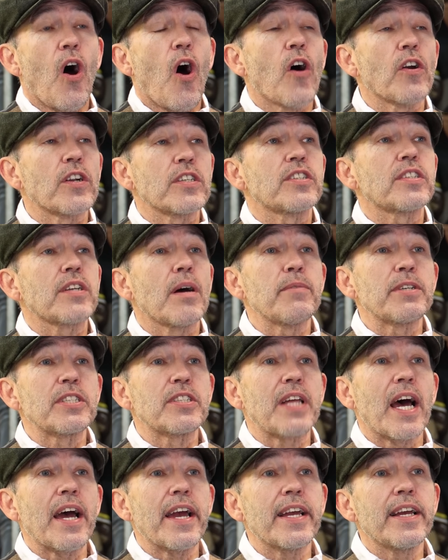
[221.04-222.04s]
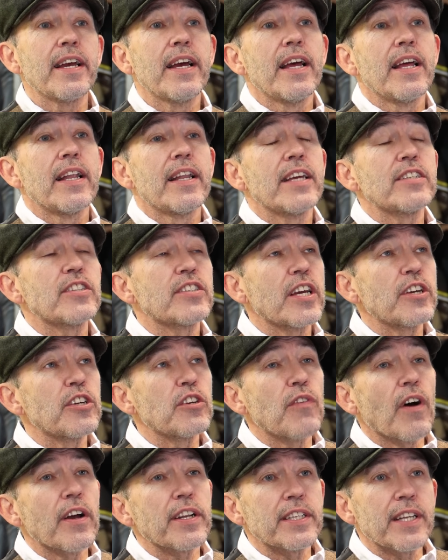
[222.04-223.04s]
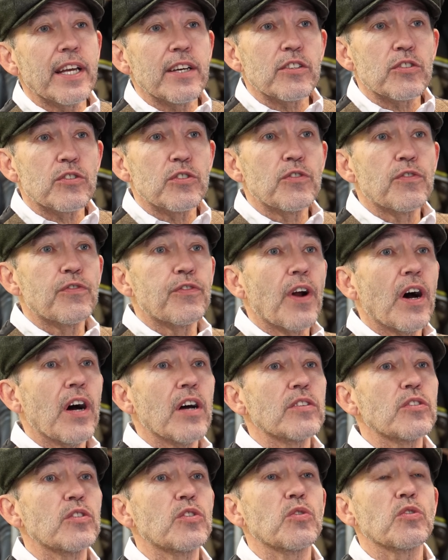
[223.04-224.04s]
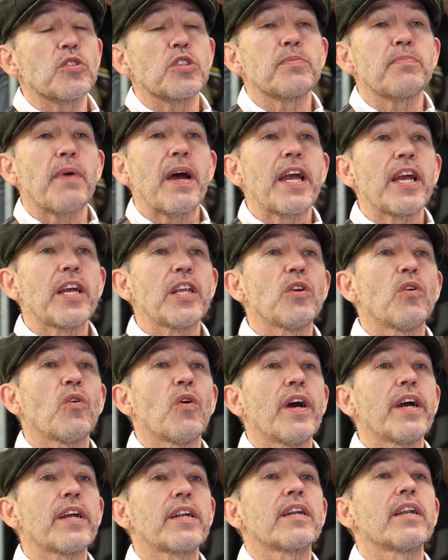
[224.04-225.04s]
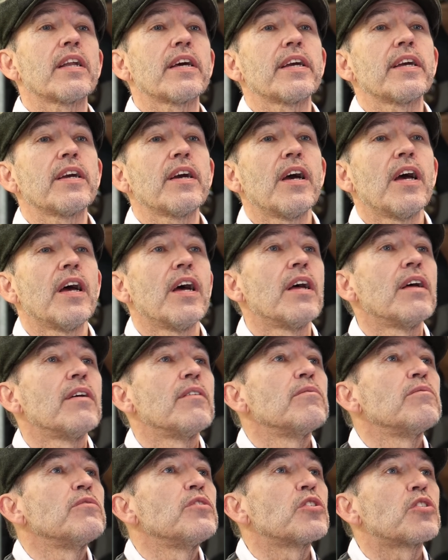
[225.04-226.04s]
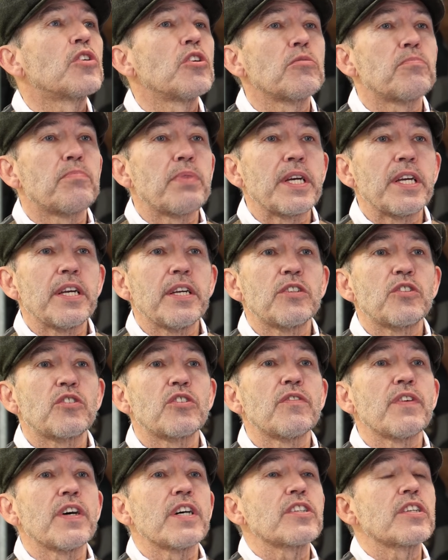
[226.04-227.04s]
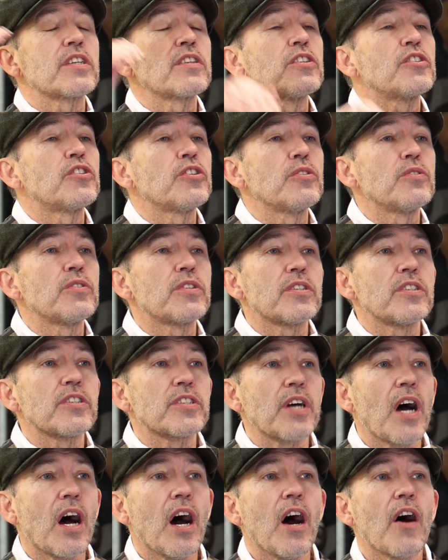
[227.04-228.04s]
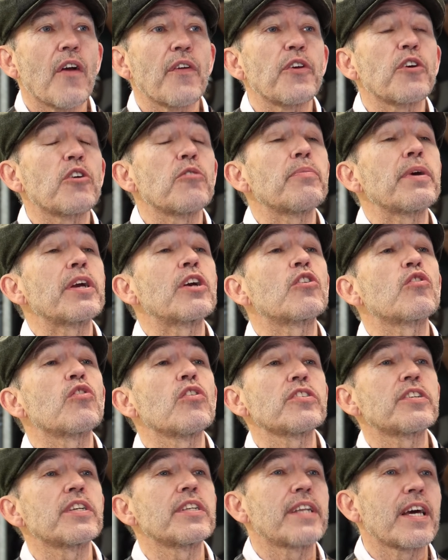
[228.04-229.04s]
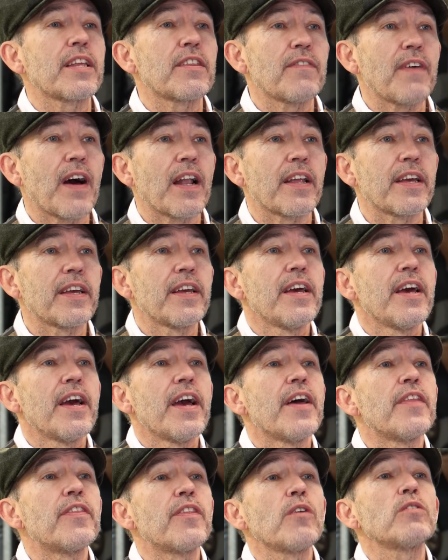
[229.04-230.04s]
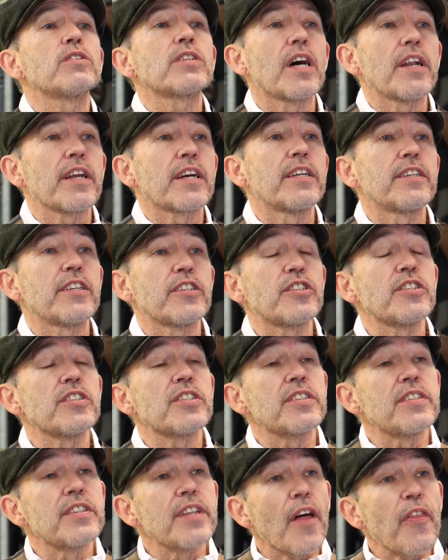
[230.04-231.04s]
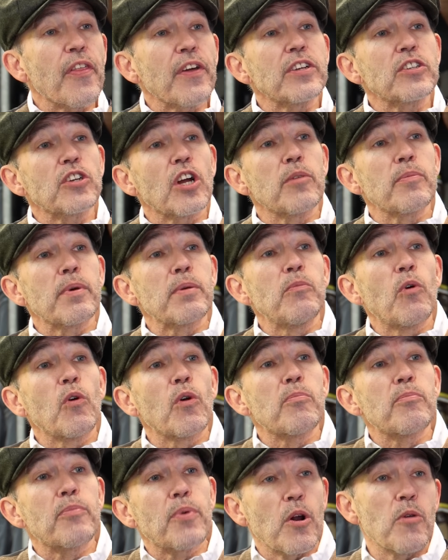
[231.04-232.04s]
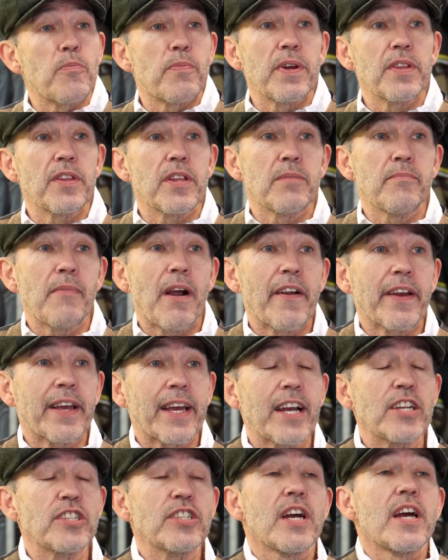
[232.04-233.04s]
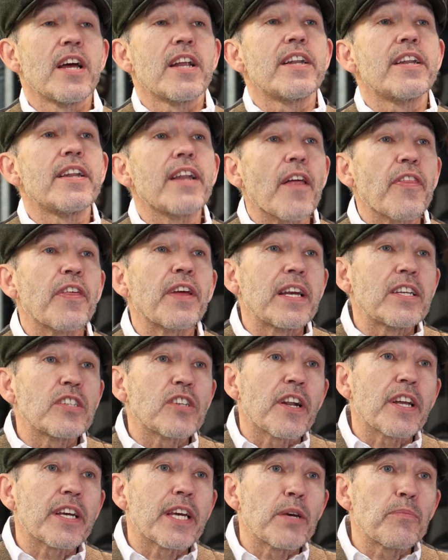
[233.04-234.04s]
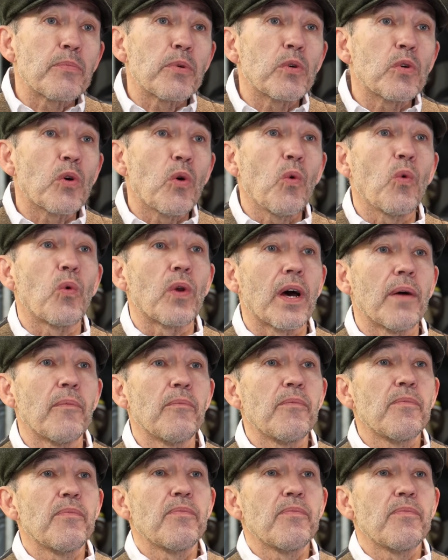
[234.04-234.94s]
On a summer's day, let's say you're riding down through France or Spain or Italy, you could be traversing the dunes in the Sahara, you could be crossing Death Valley. In those kind of conditions, nothing is going to be more appropriate than the Marrakesh. Nothing is going to keep you cooler.